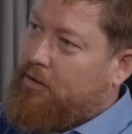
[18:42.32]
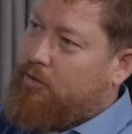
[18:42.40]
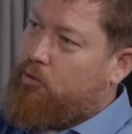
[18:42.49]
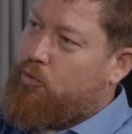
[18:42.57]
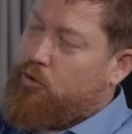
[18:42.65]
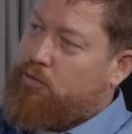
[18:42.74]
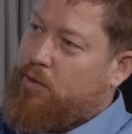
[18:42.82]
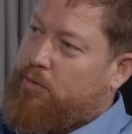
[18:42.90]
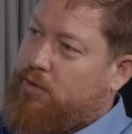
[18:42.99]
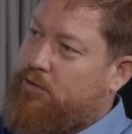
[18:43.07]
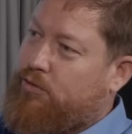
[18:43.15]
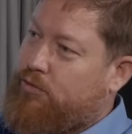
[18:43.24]
your bonus
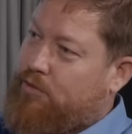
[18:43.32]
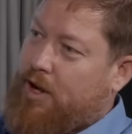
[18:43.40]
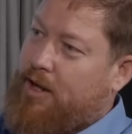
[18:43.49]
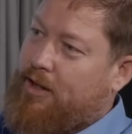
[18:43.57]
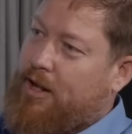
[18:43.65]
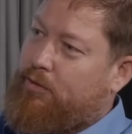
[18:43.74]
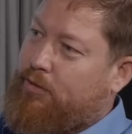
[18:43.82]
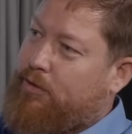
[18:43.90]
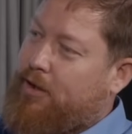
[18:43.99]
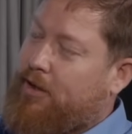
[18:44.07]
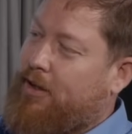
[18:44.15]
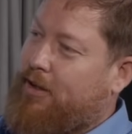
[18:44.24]
members to try now
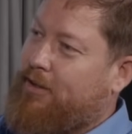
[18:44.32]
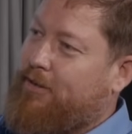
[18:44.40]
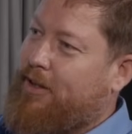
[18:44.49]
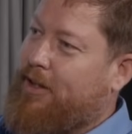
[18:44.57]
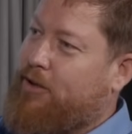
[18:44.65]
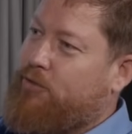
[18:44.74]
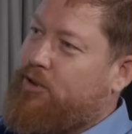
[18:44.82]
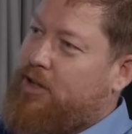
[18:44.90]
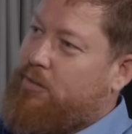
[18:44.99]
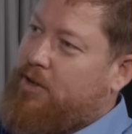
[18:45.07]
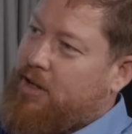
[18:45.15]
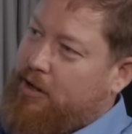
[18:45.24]
they can
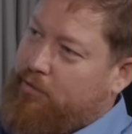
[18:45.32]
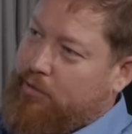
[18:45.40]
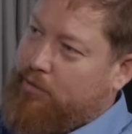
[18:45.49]
redeem here after